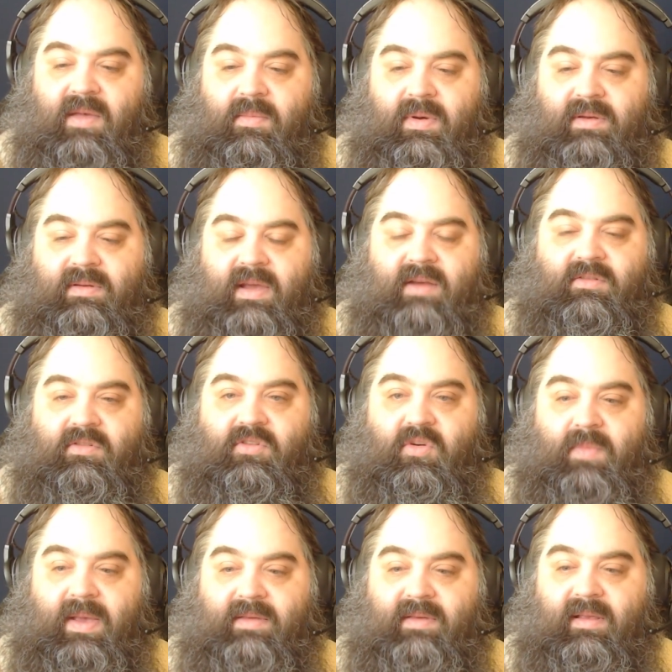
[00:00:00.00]
but Doctor
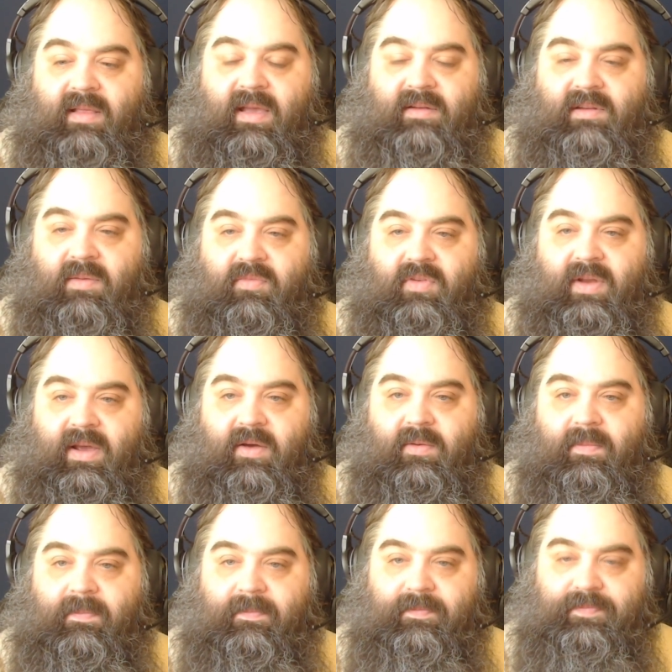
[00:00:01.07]
Doom has that locked up for now.